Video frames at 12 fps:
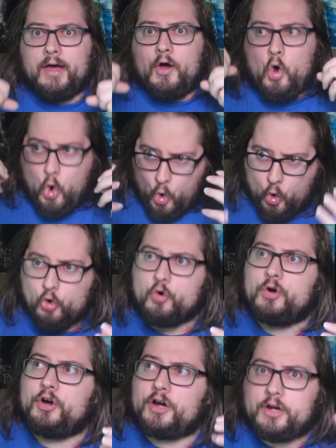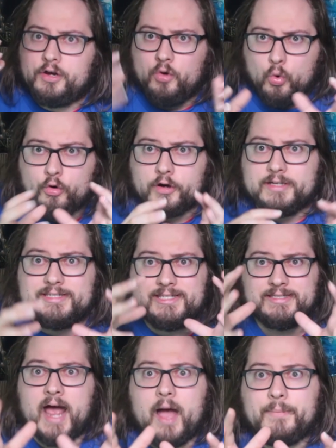horror, gory
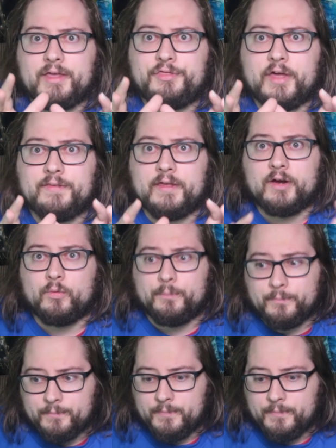zombie thing there.